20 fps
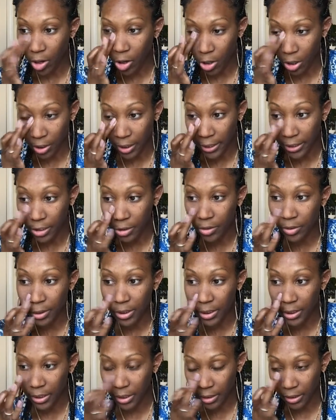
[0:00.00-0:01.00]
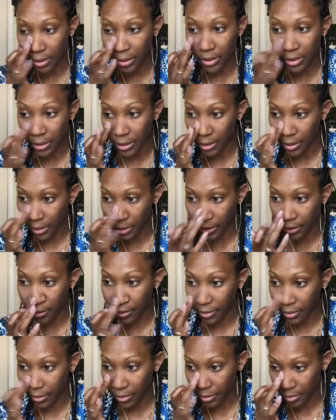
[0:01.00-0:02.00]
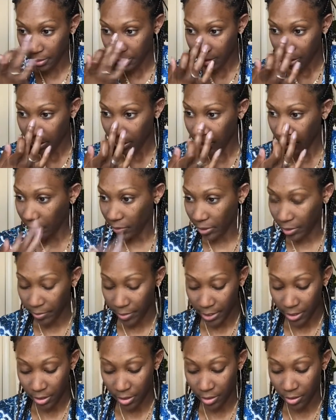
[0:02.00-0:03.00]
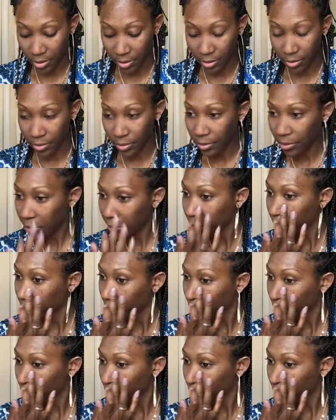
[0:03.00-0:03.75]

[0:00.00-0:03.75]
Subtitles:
all I do is stick this in here, around my nose,